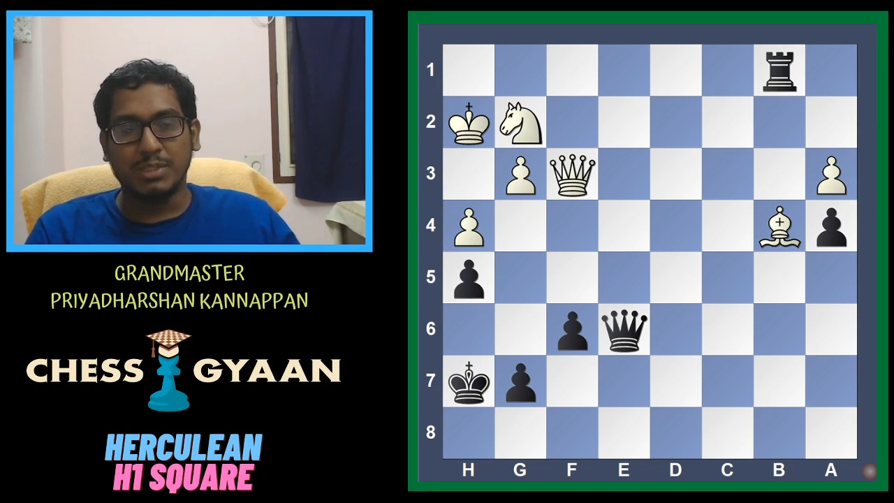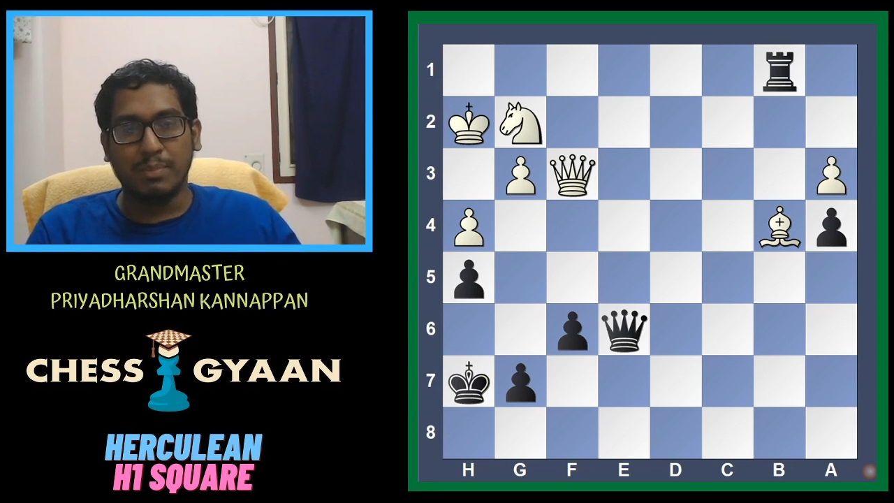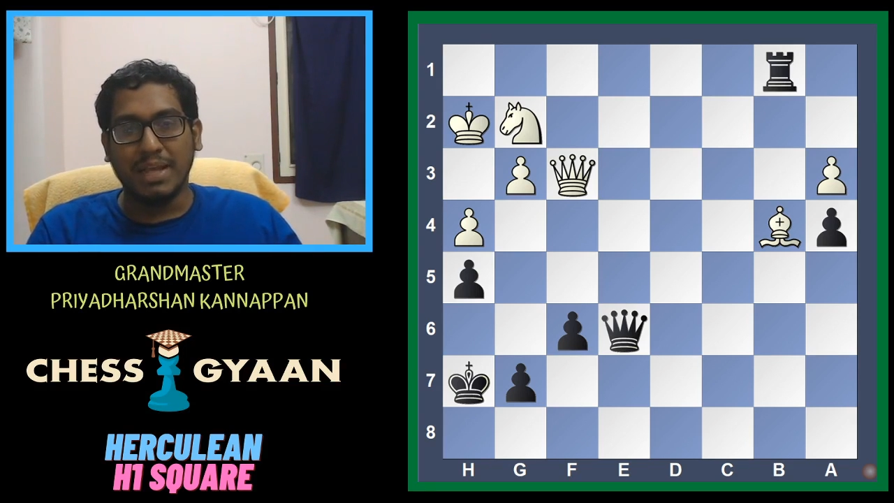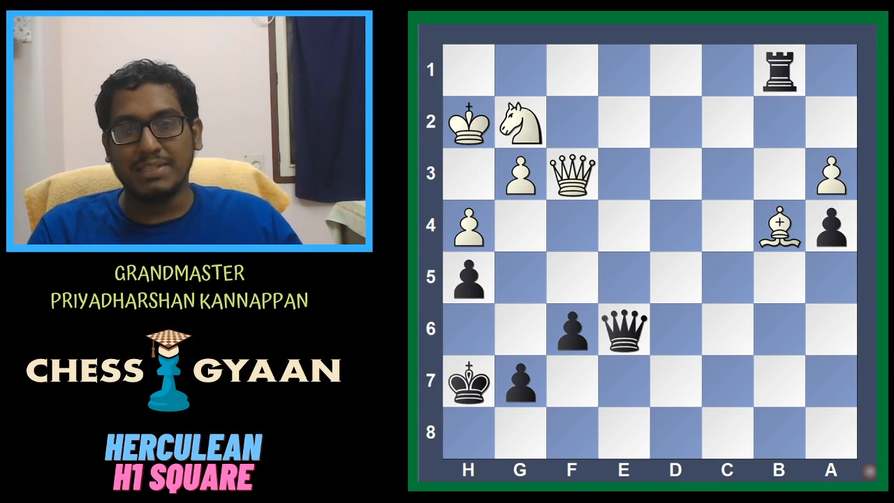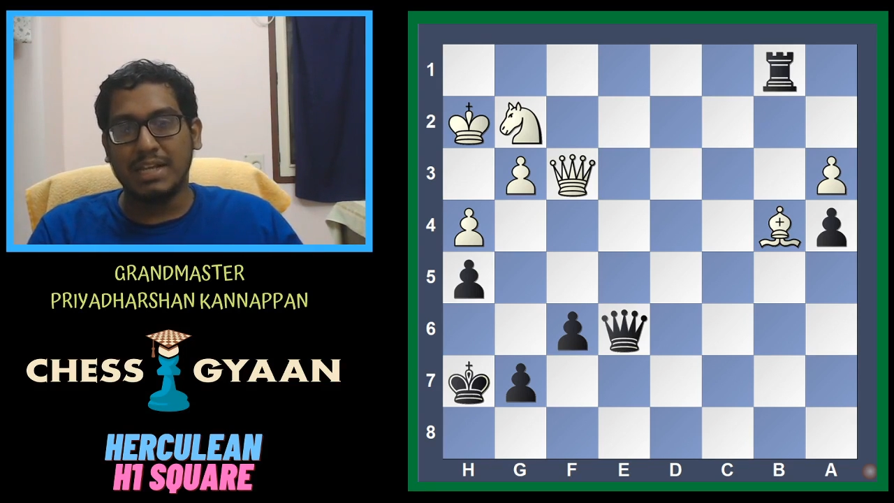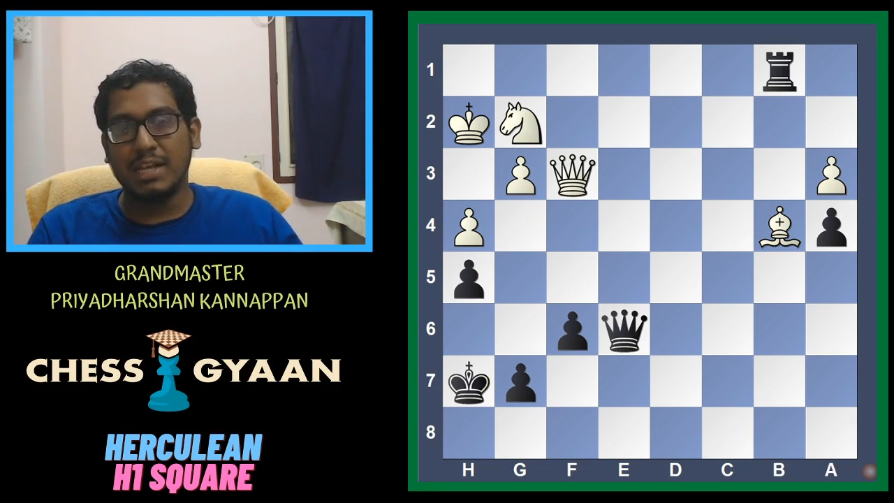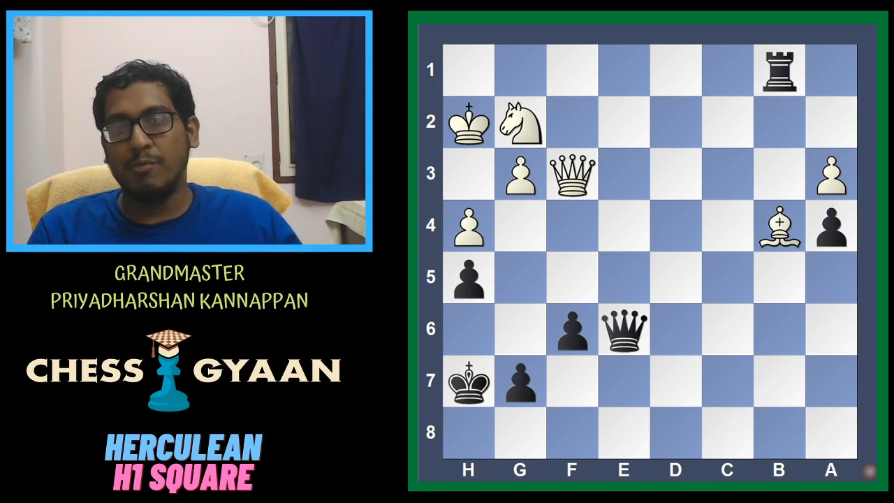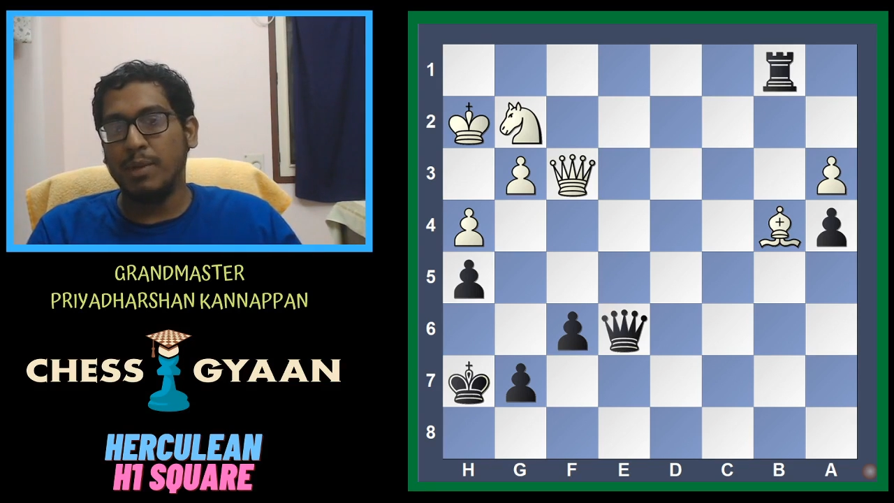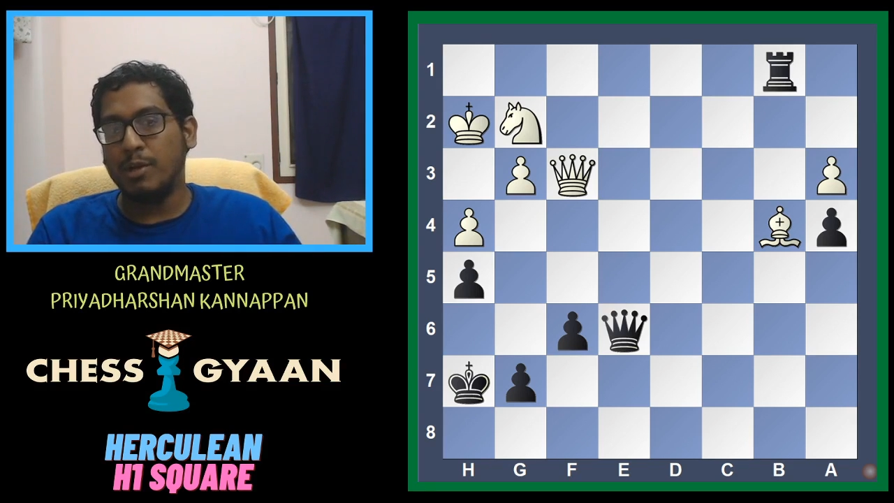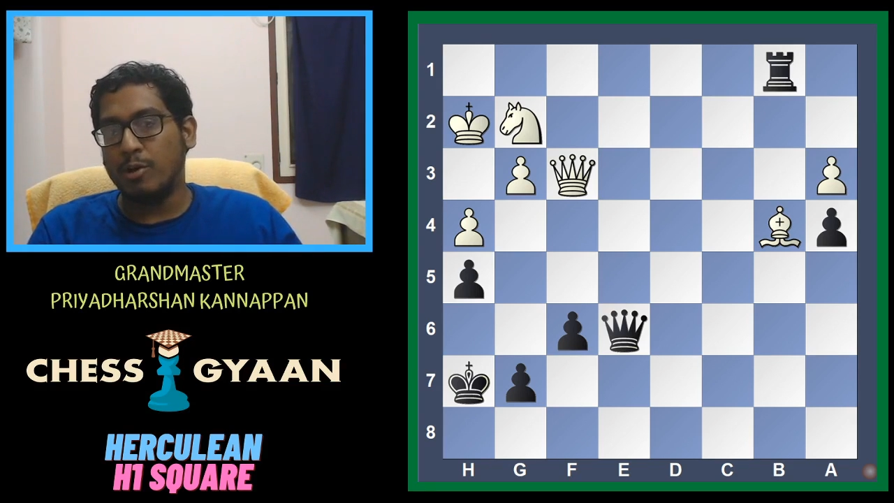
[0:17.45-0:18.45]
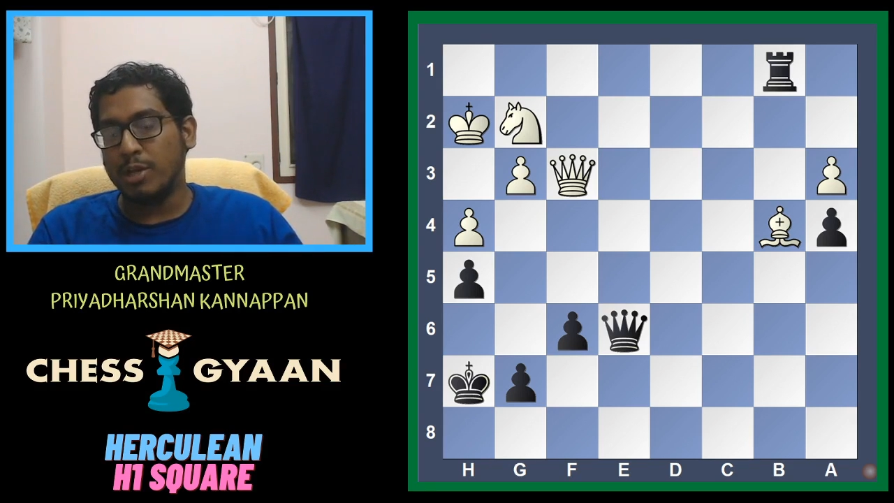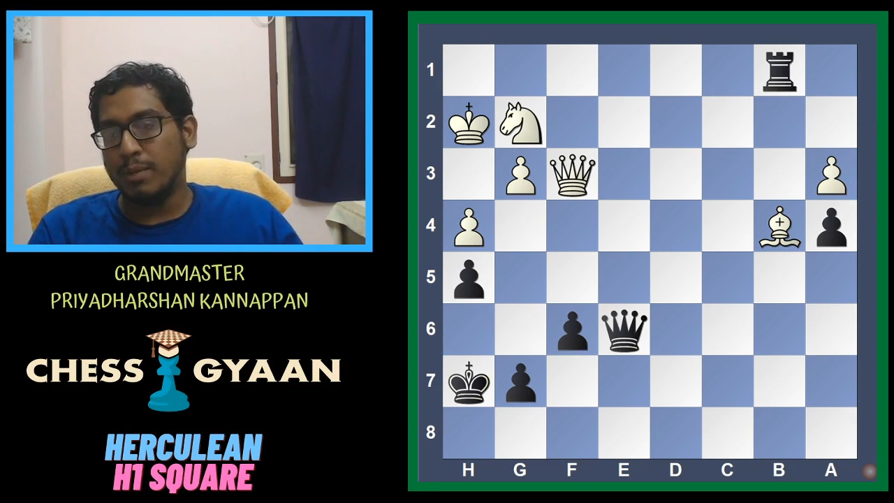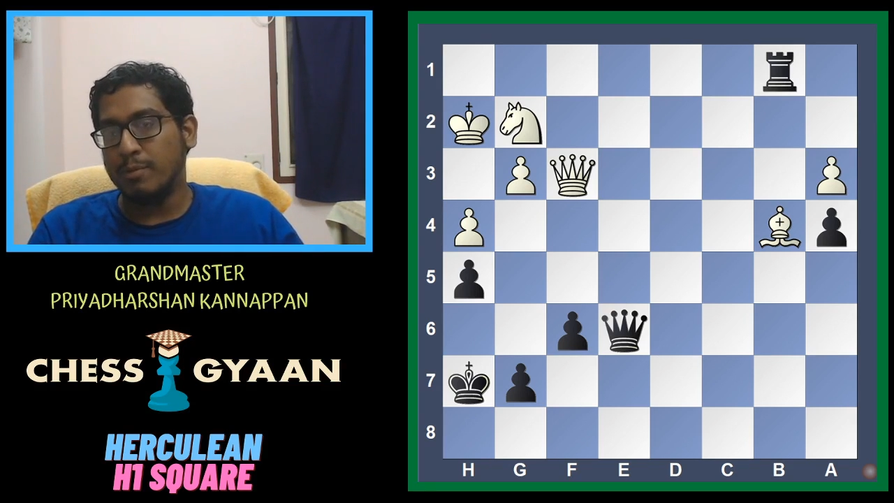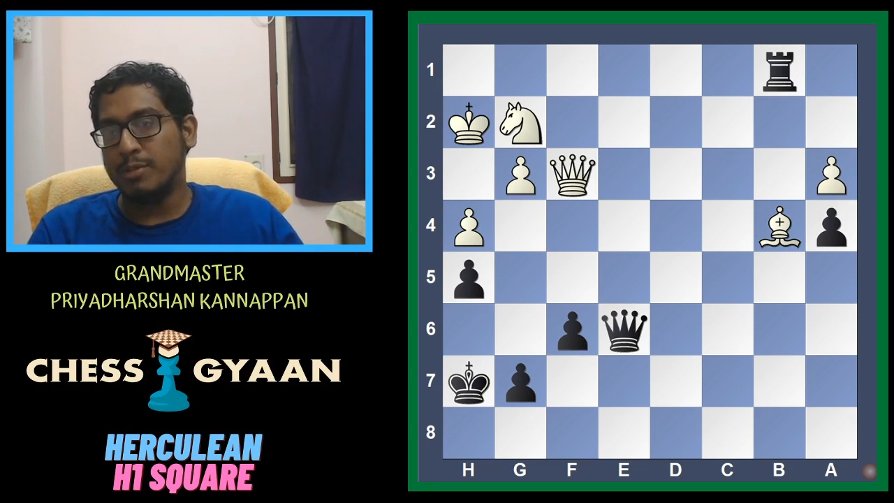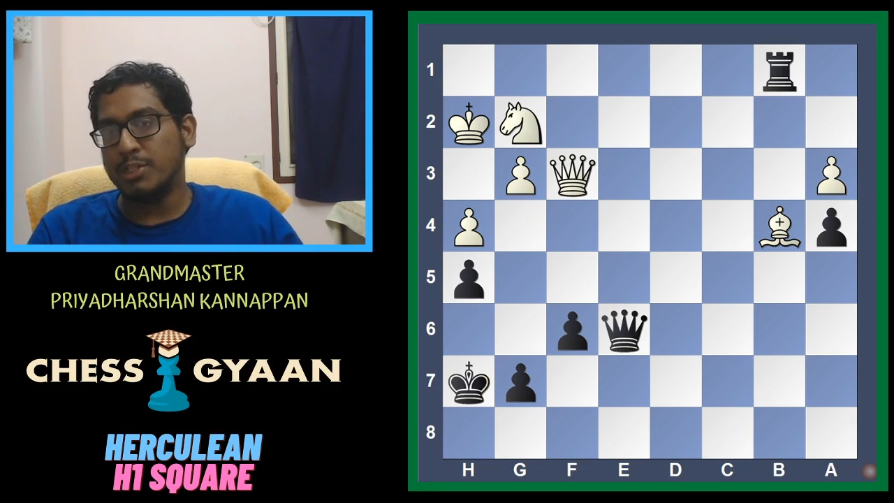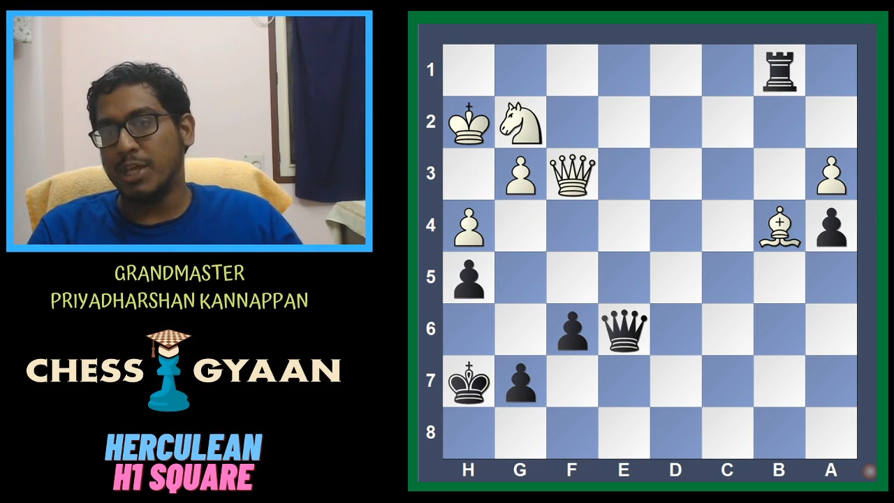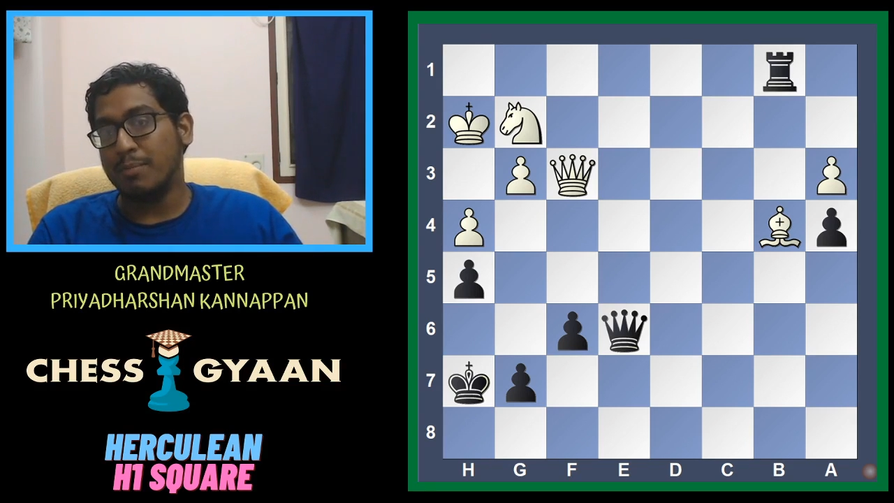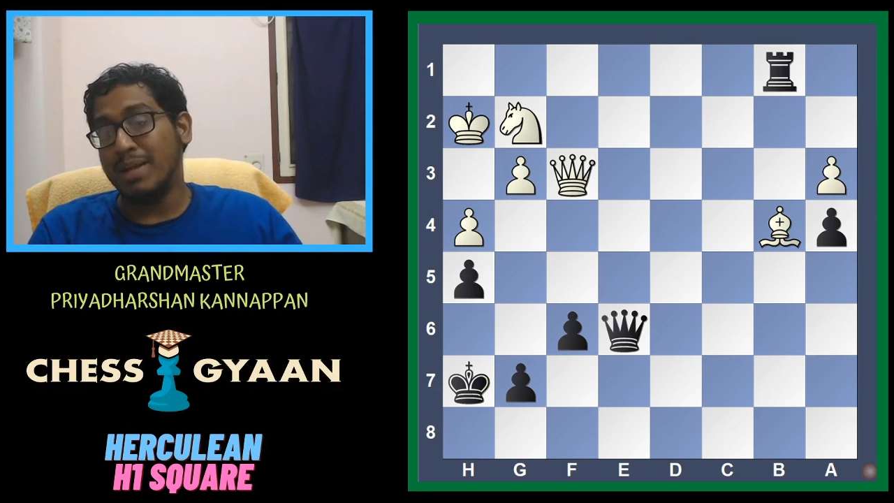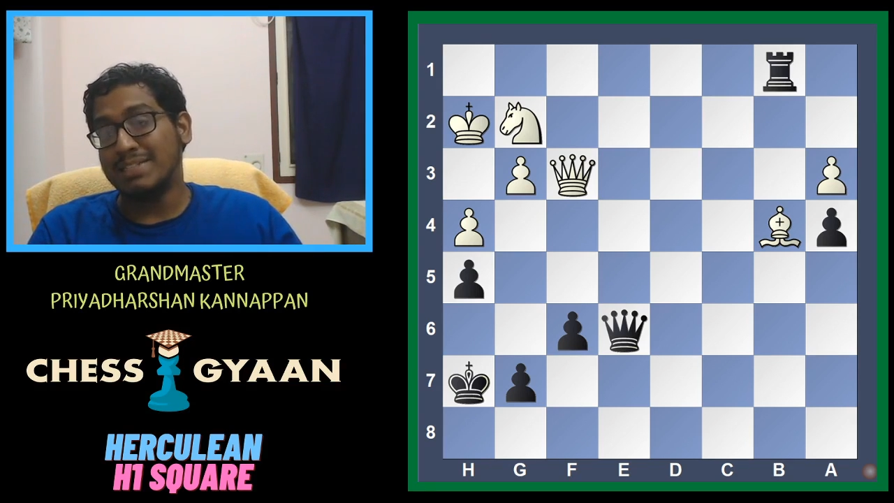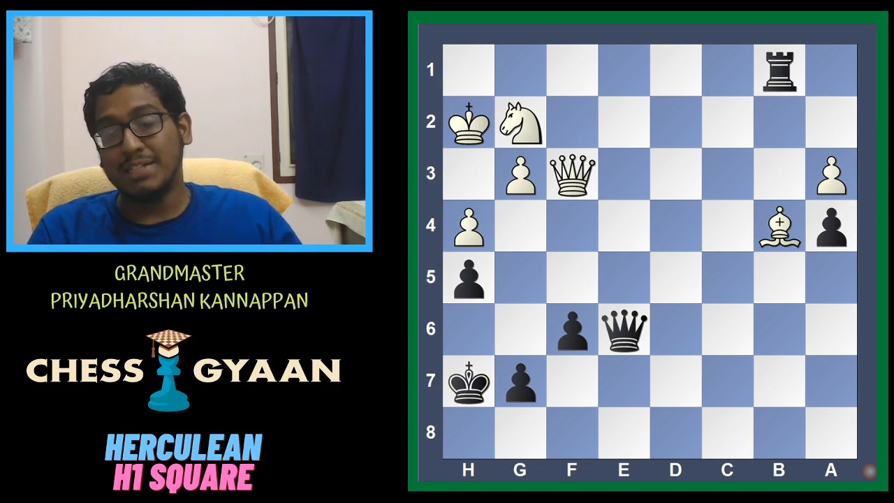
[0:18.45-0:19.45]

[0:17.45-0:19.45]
Basically, we've been talking about checkmates